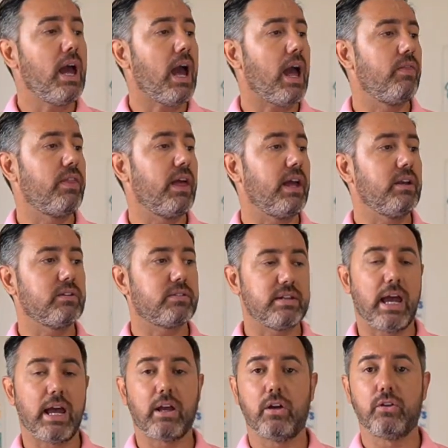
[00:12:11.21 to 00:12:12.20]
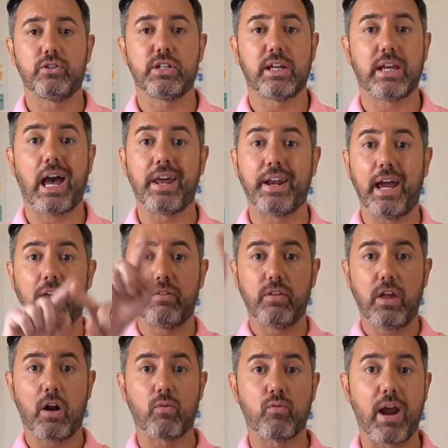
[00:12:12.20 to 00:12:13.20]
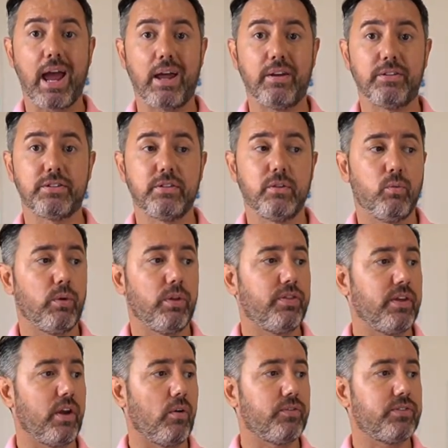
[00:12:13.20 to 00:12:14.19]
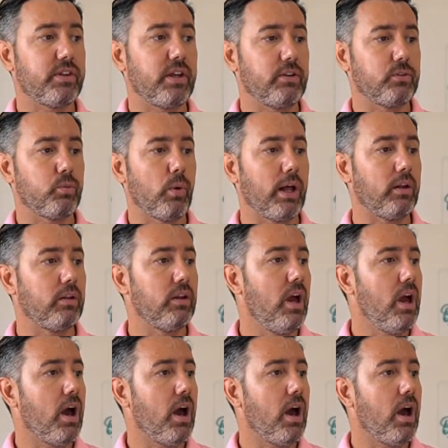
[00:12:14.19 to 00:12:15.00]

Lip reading: and then it's now going to cut out around with the offset as well.